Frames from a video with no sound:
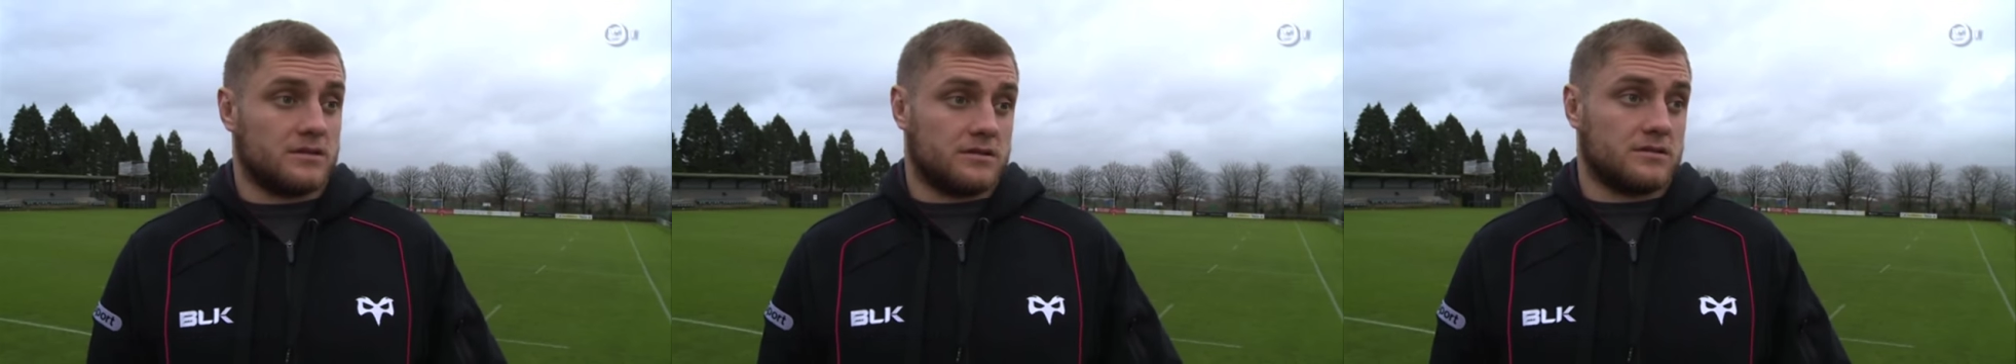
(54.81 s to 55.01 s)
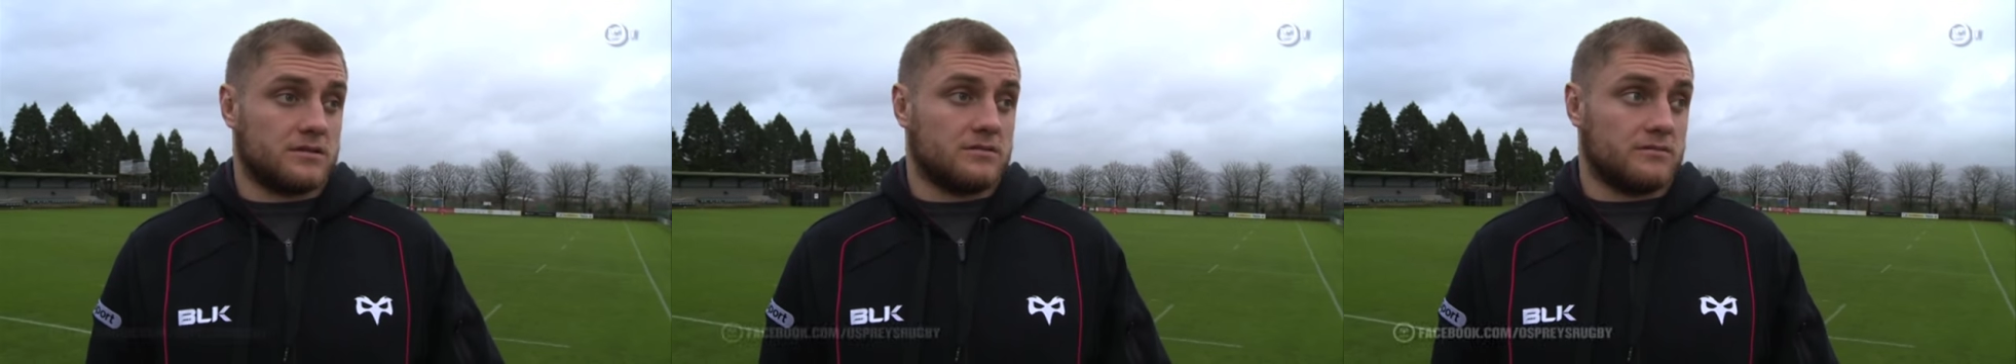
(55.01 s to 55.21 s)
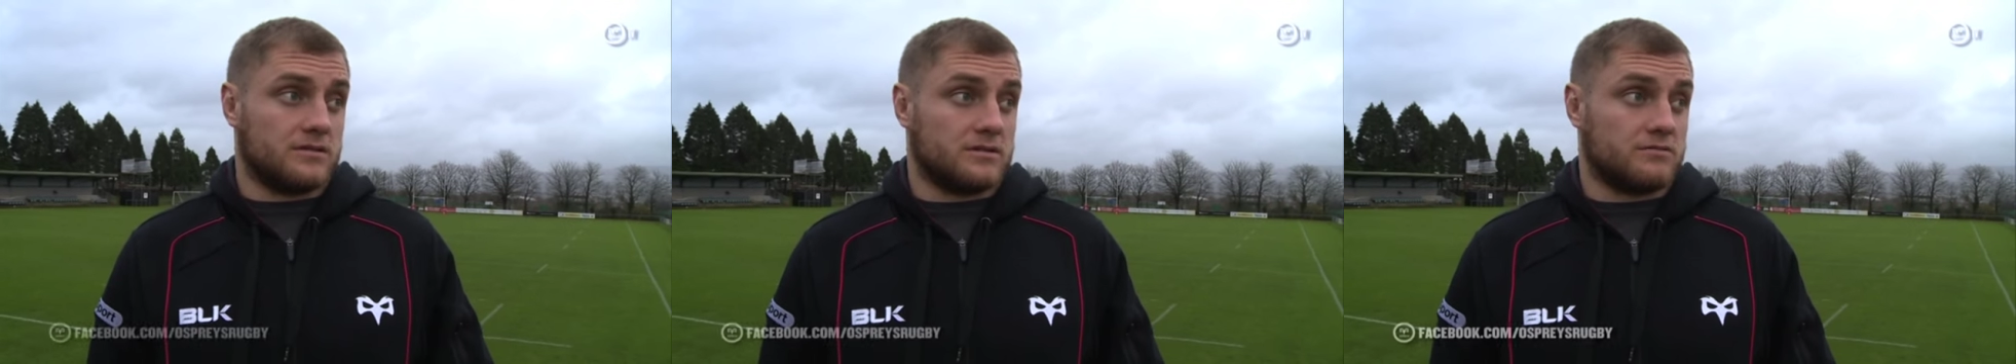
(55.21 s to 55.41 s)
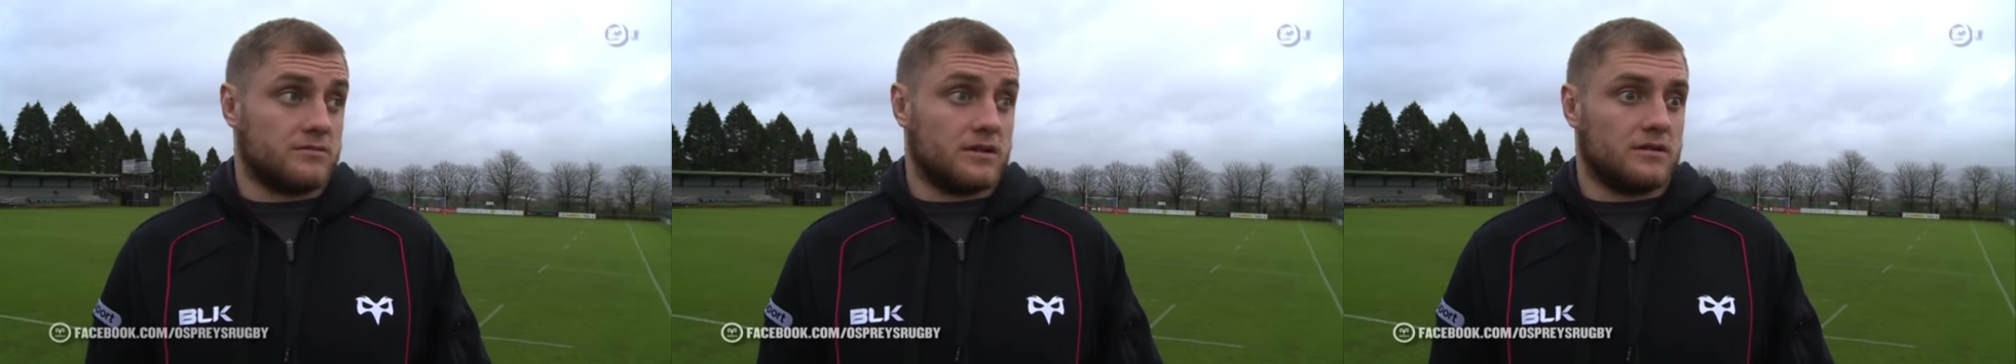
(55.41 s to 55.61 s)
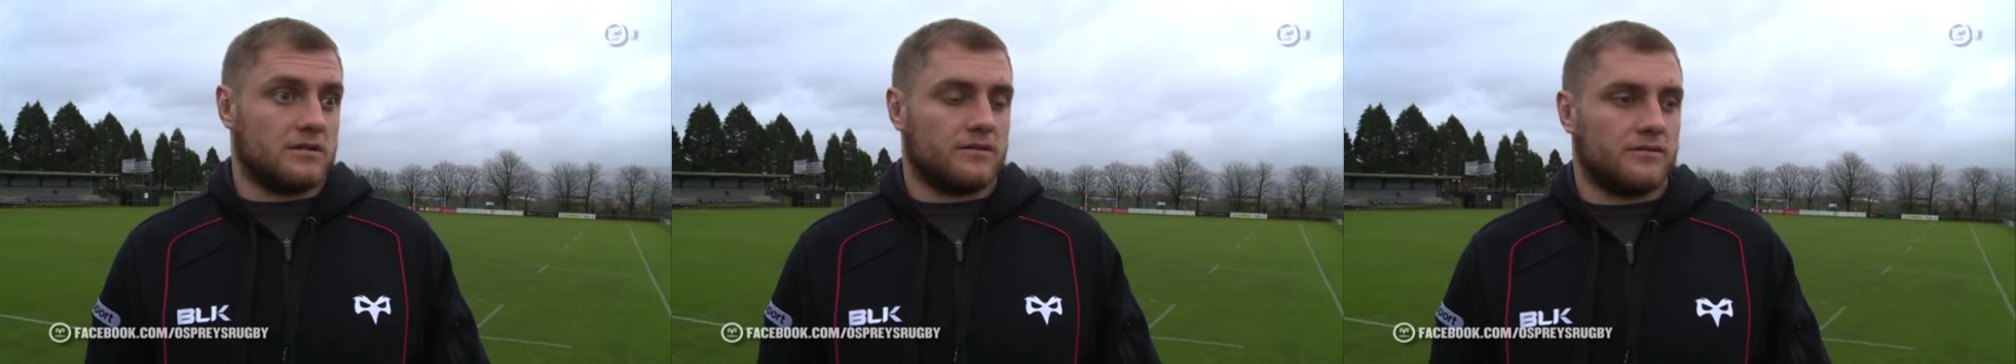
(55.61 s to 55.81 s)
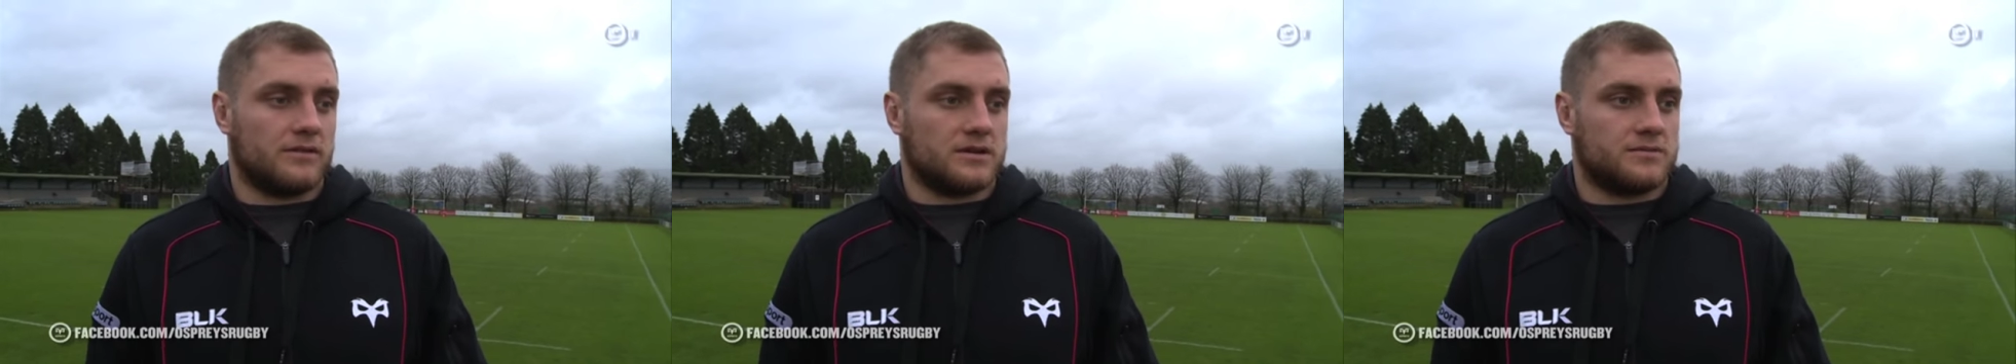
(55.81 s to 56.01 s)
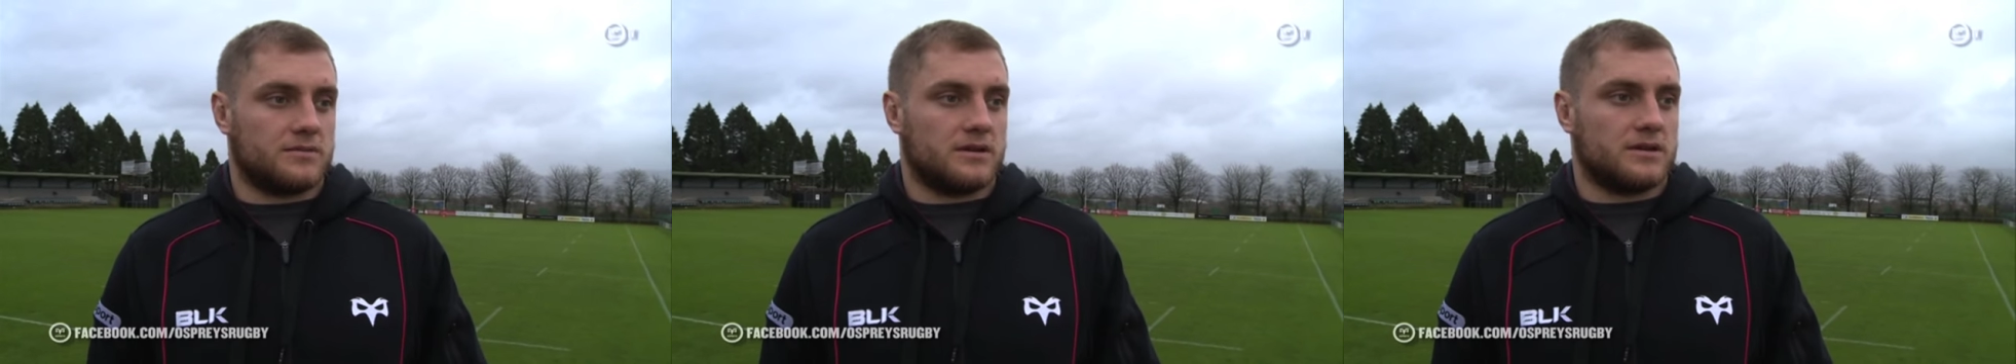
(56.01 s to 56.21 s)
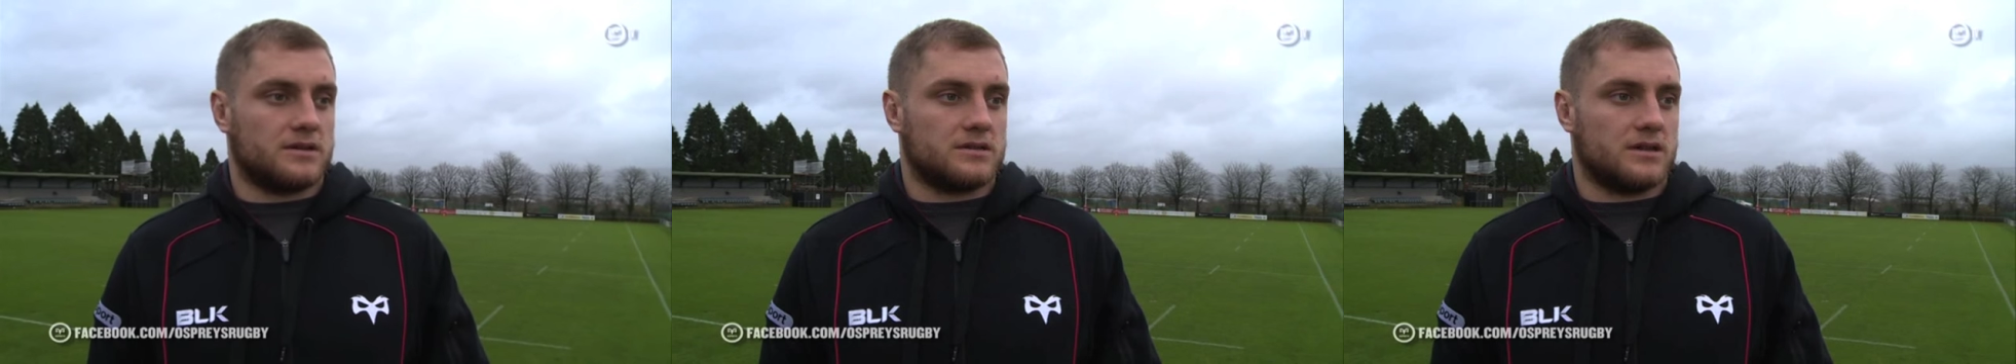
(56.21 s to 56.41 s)
that's really good for us
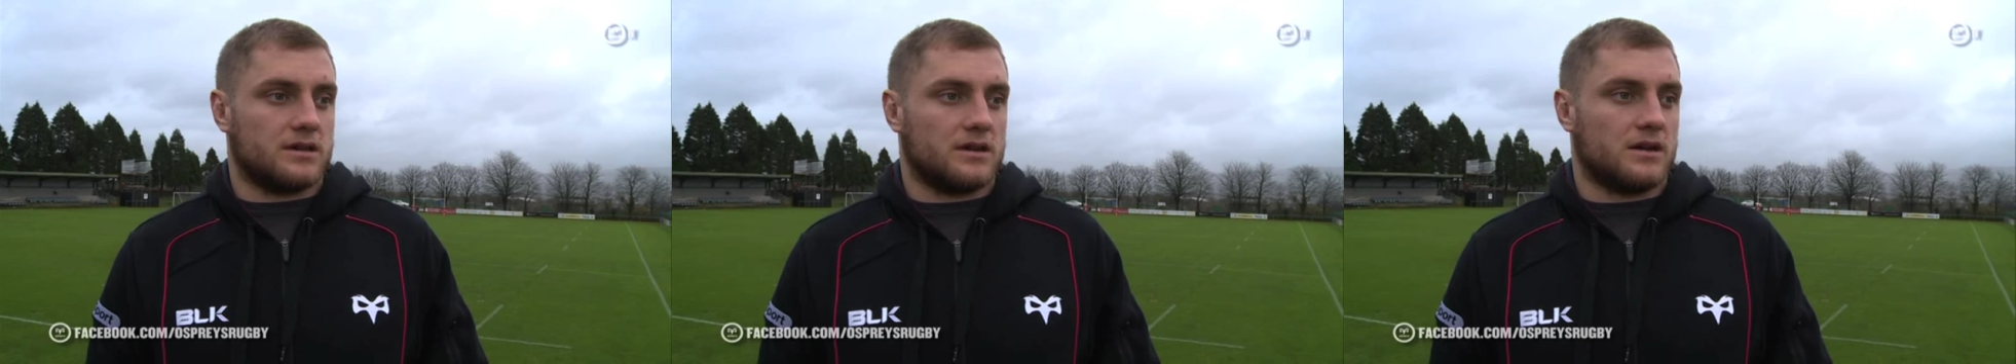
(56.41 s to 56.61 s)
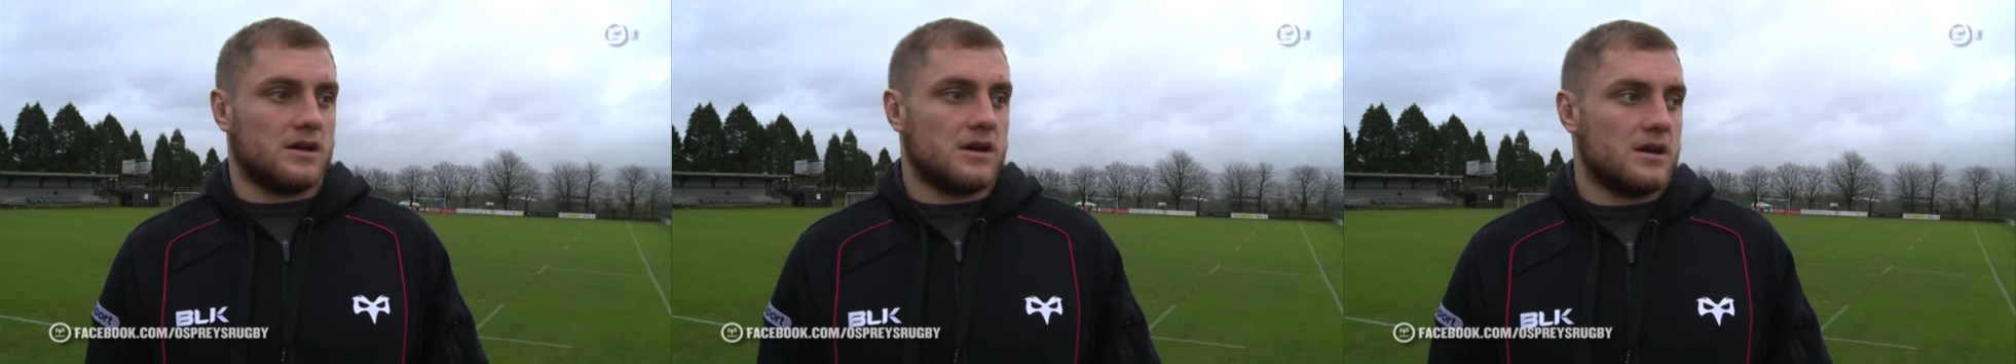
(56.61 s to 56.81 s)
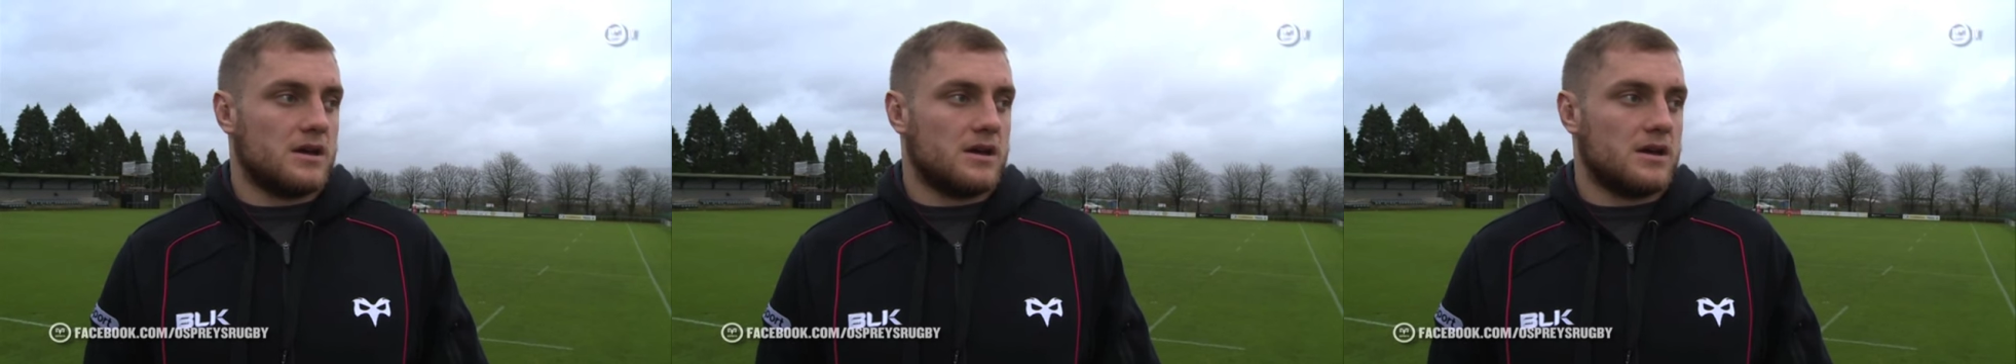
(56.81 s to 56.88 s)
because uh,